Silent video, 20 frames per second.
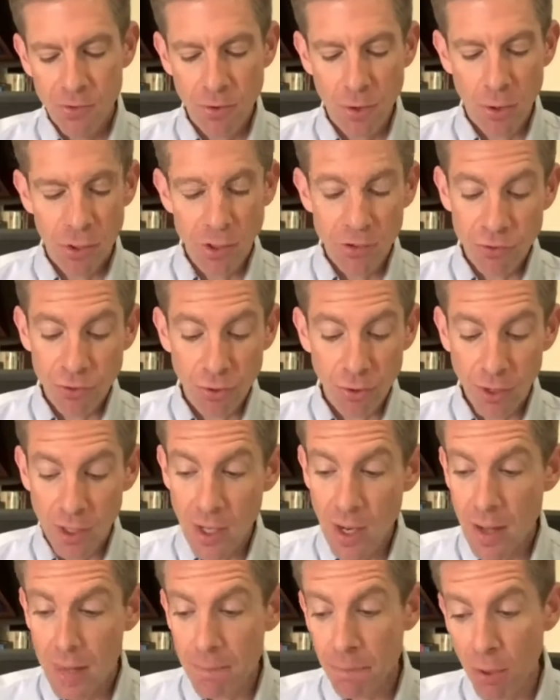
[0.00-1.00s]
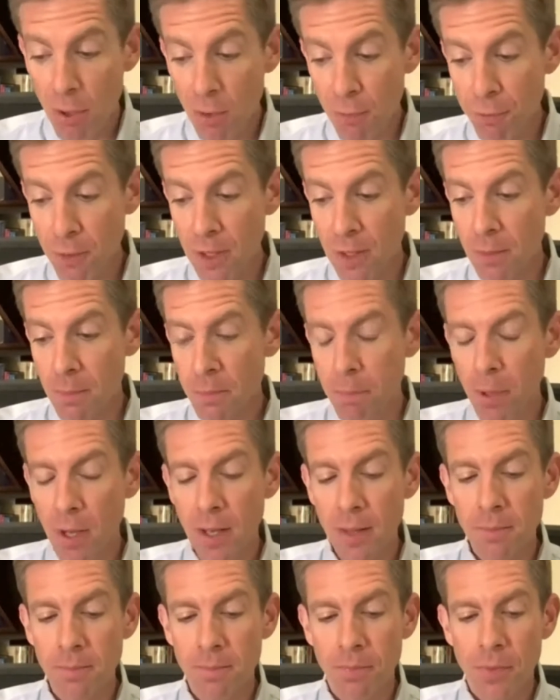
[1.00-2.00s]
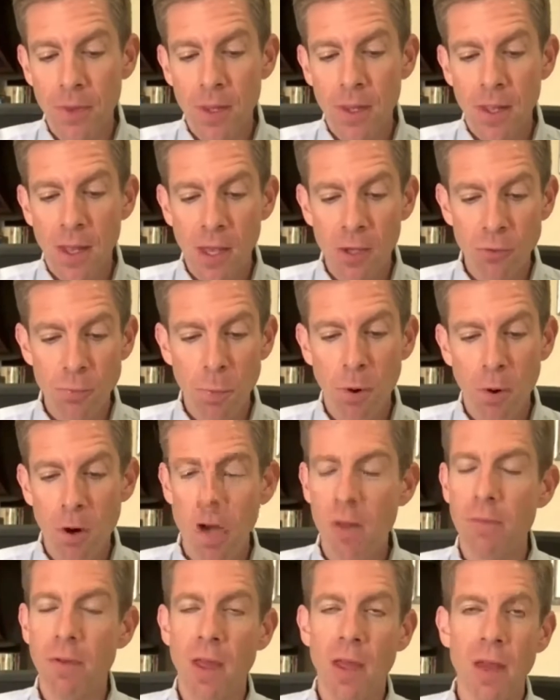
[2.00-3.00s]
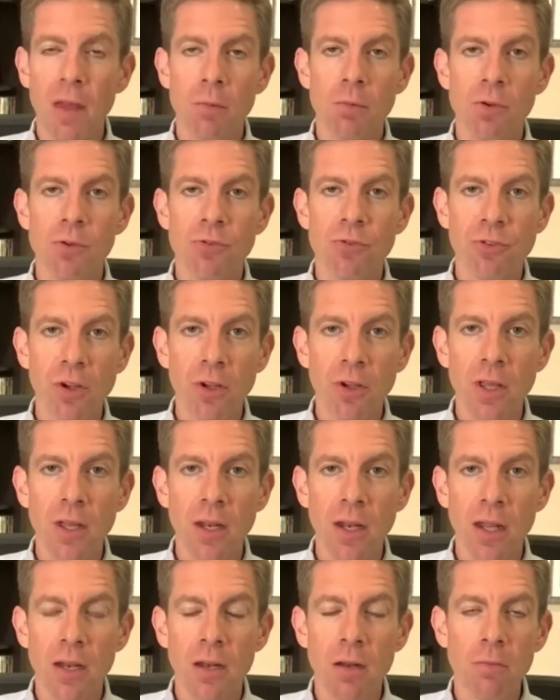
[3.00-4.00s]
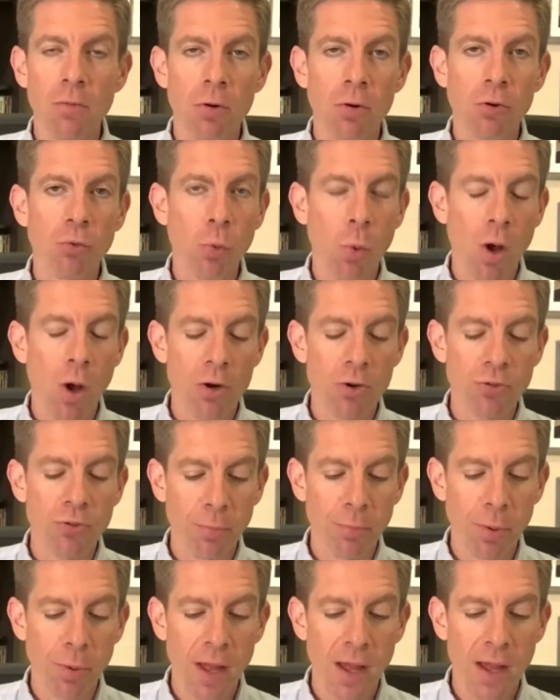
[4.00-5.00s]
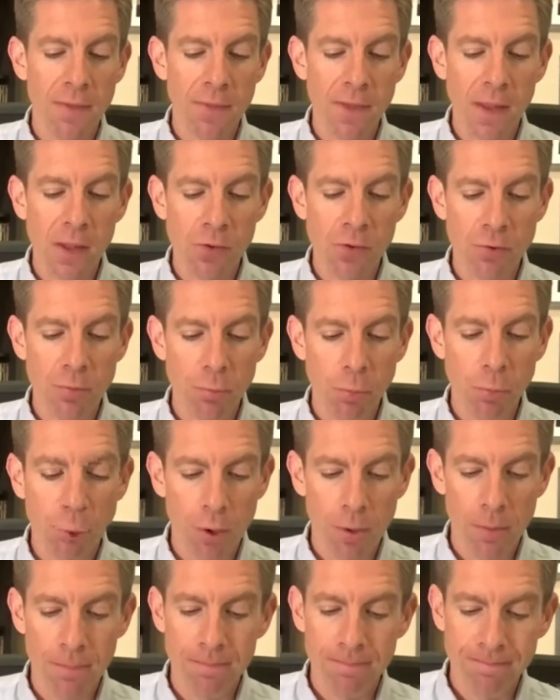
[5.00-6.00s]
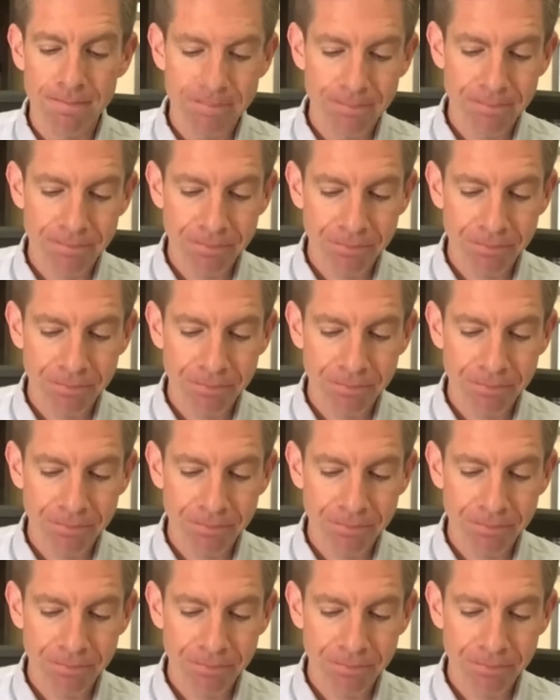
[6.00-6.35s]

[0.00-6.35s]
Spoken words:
So it's certainly not perfect, but as part of a resilient and diverse water supply, I think it's important.